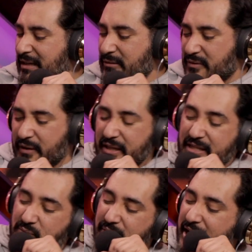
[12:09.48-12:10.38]
it was funny
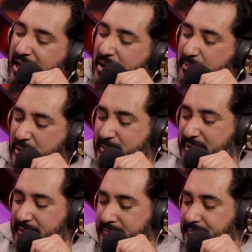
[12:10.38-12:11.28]
because when I got
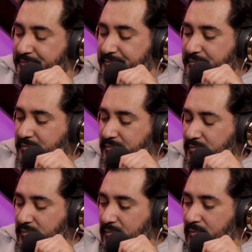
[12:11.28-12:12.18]
Bourbon,
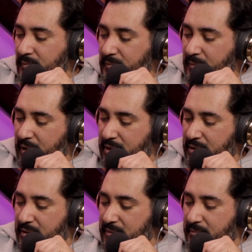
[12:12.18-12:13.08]

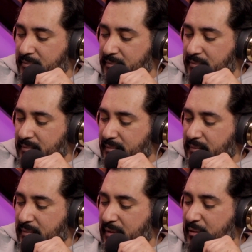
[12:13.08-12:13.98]

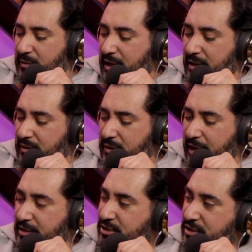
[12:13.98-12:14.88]
they were like,
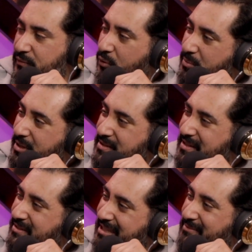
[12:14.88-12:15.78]
"Okay, she's 4 months,"
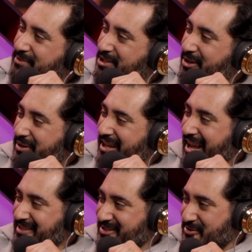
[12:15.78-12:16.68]
and I was like, "Well, she already
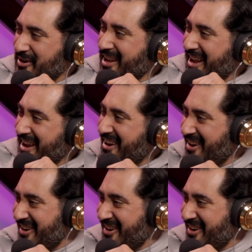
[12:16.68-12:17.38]
has gray hair."